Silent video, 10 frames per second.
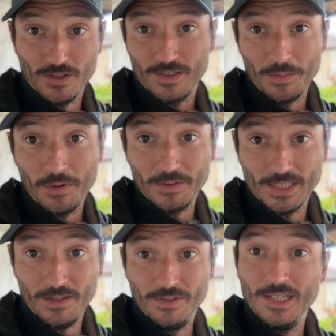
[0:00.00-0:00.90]
some other
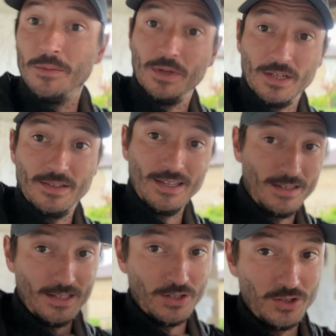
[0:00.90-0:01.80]
stuff in there, but I
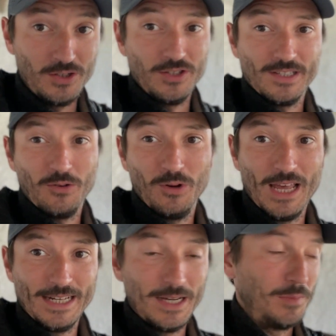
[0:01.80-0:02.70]
think it could just all
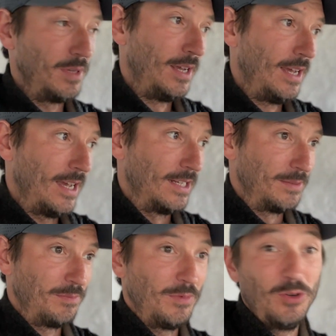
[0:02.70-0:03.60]
add up
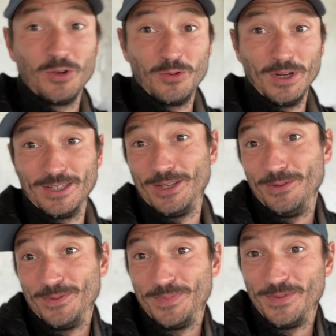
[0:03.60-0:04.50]
and look quite
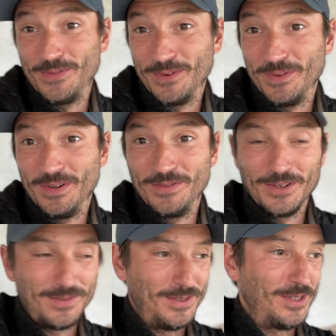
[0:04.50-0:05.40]
cute in
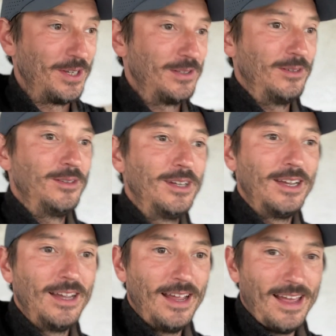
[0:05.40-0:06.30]
front of the chateau.
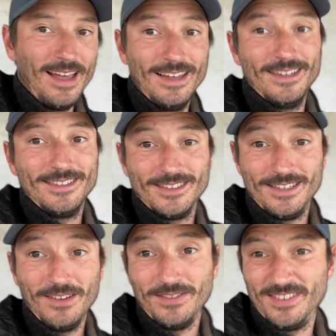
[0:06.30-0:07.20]
And the
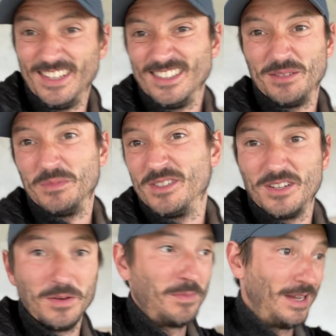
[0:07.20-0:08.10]
other things I'm just
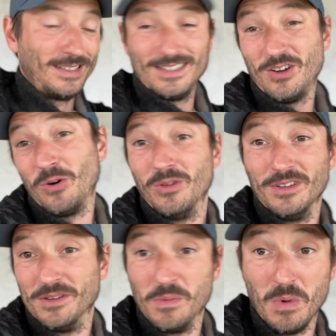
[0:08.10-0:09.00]
gonna plant all
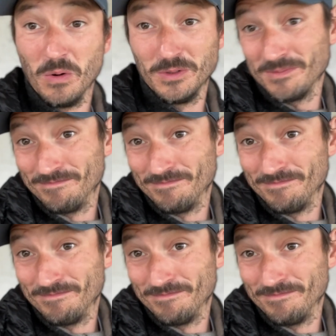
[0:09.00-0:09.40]
in the boat.